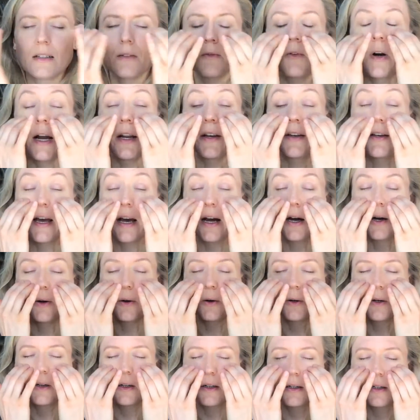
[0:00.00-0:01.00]
right
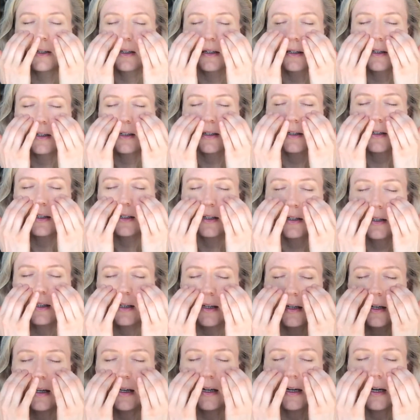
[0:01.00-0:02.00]
now
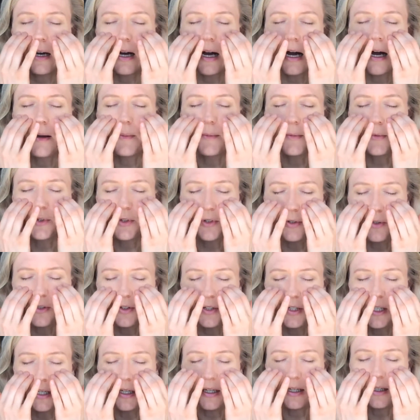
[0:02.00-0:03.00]
I'm
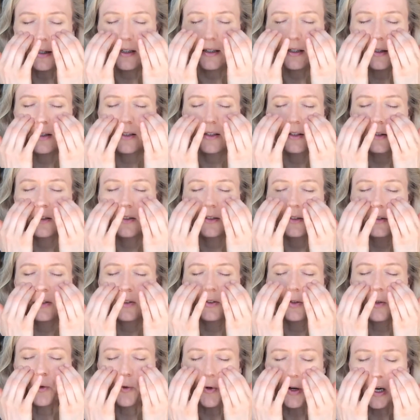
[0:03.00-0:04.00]
choosing
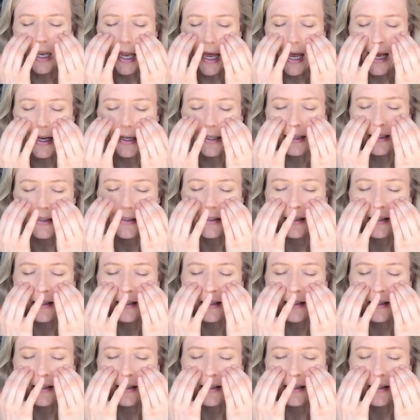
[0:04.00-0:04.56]
to relax.